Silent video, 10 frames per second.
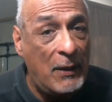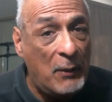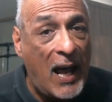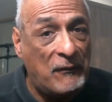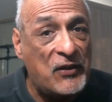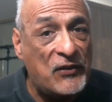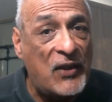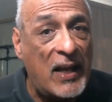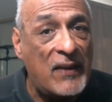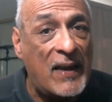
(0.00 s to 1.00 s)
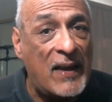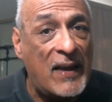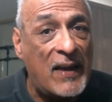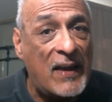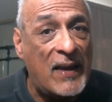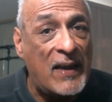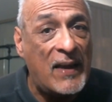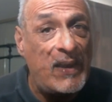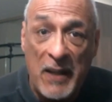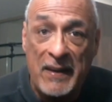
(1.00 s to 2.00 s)
I would have to say that at number
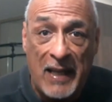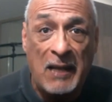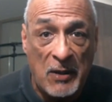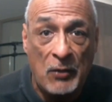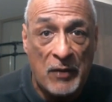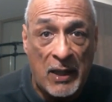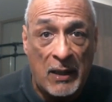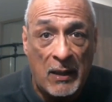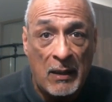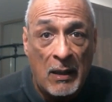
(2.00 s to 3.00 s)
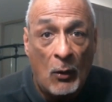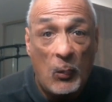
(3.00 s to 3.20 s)
two would be the Caine Mutiny,